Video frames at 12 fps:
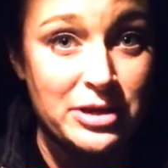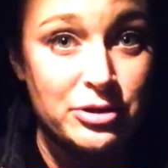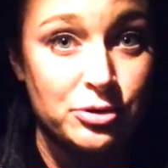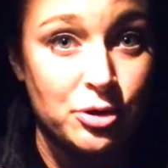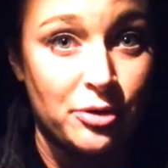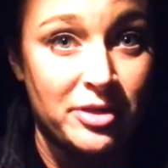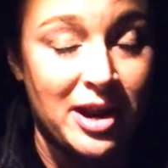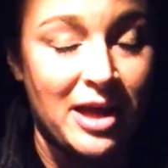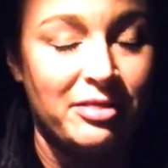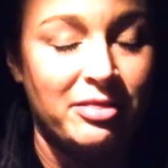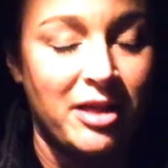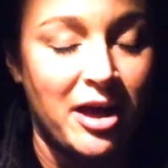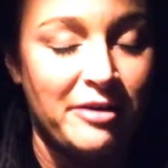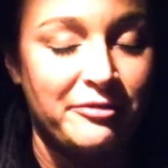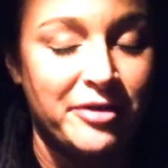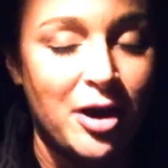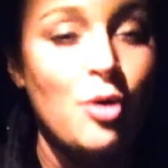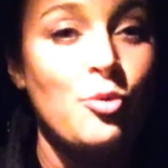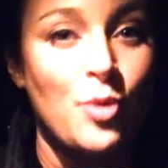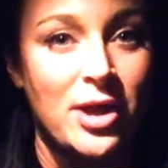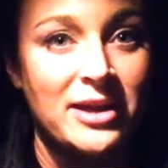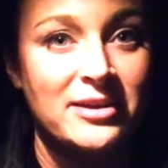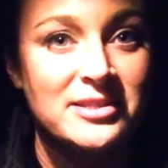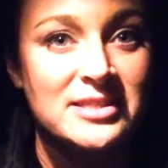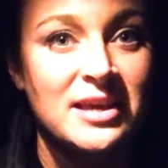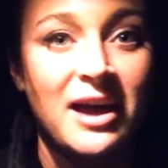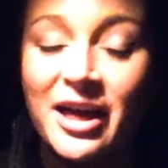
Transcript: you know that I love wings.